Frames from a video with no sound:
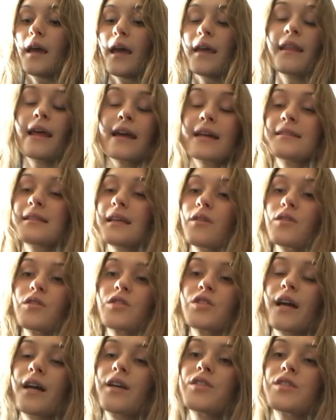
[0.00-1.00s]
and like I said, I
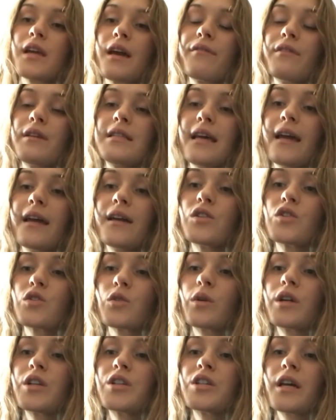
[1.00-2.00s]
was challenged every day at
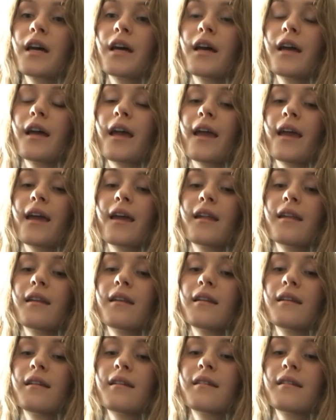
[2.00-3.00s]
Georgia,
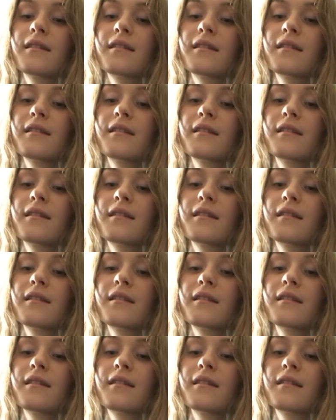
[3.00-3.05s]
and